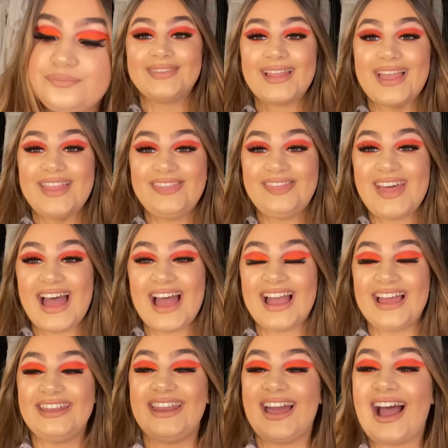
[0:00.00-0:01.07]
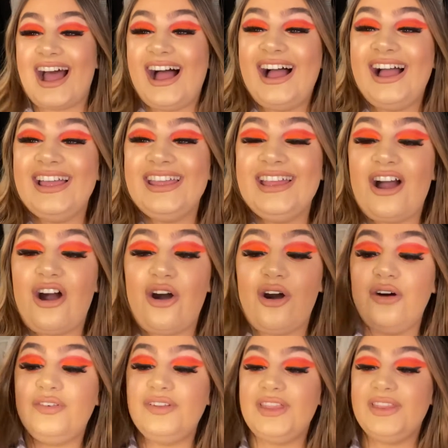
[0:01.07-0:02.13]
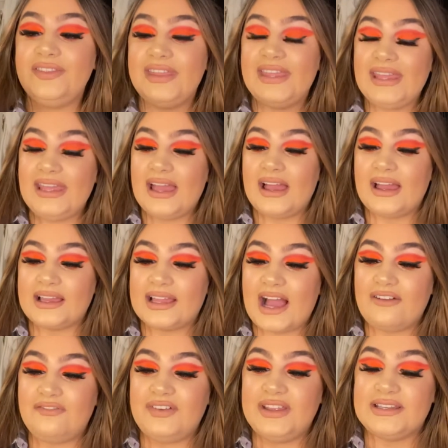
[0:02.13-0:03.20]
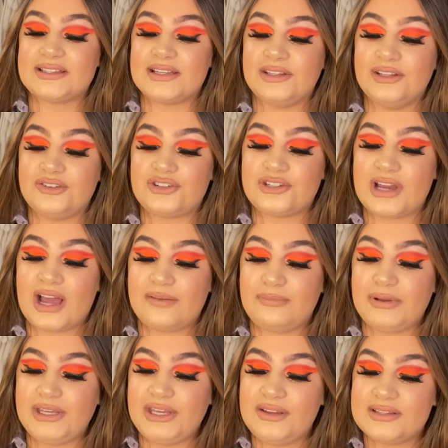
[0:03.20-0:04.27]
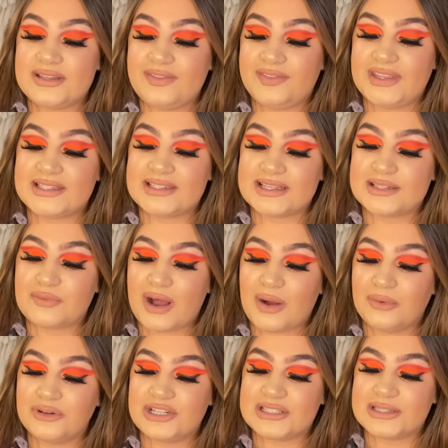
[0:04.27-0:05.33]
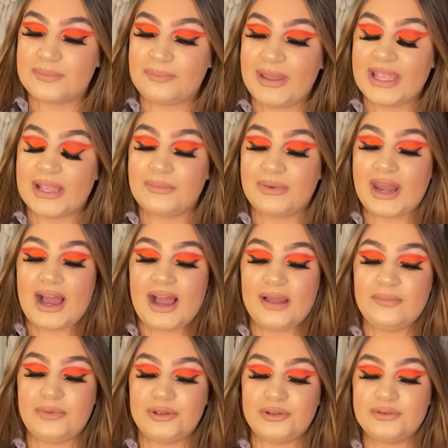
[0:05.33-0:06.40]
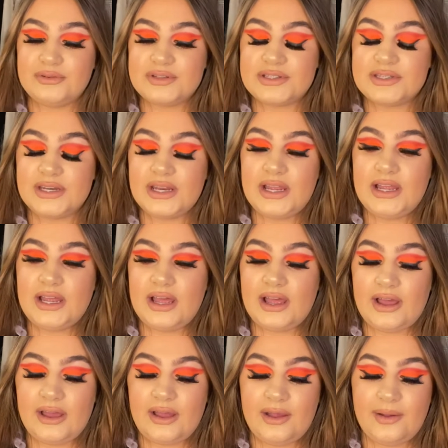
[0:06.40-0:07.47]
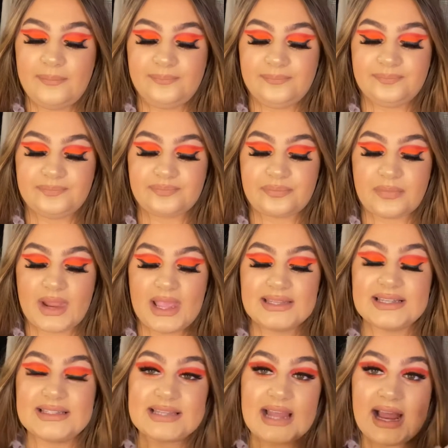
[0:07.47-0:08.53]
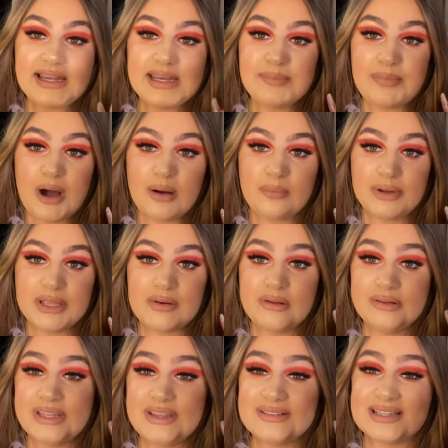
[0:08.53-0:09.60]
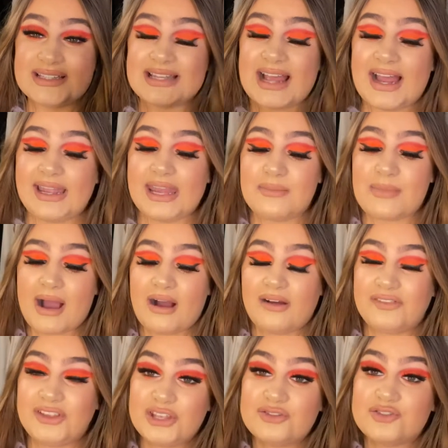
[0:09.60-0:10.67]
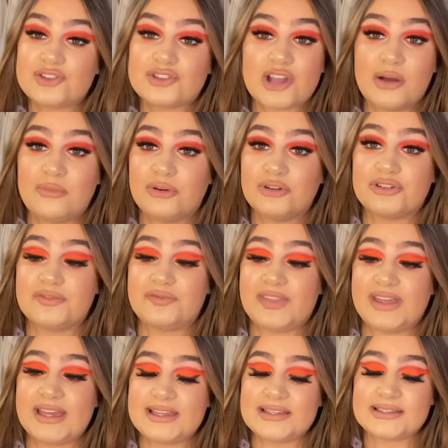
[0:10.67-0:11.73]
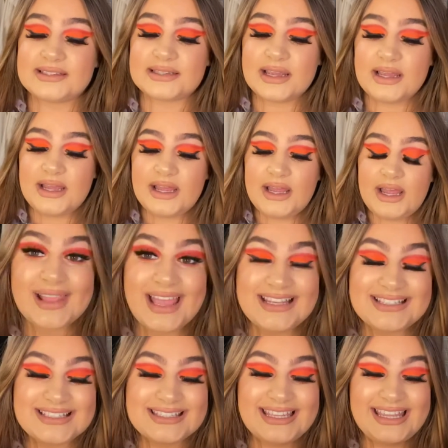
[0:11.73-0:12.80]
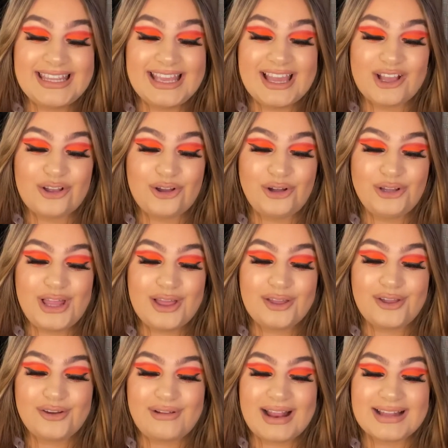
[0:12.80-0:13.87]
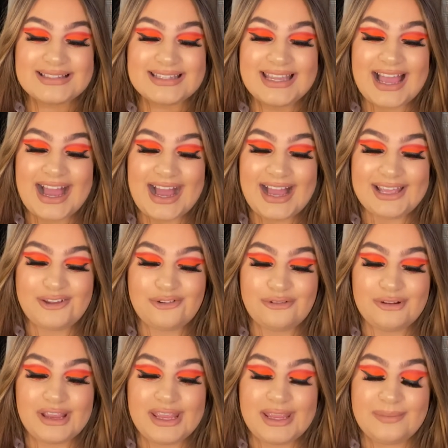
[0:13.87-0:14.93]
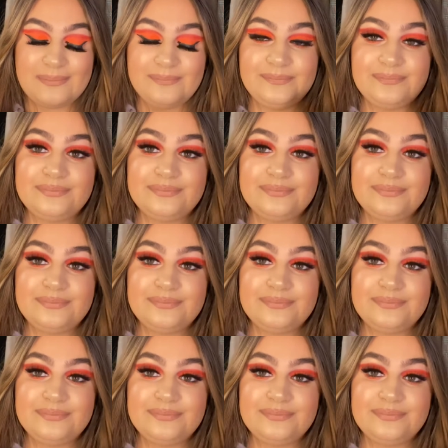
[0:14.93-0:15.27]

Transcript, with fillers: Then I, other than the caffeine solution, I've been using this as well, which is the Pigment Eye Boost. Um... It's a tiny pot, but you only use a tiny amount. I've used so much of this. It's the Colour Correcting Eye Cream.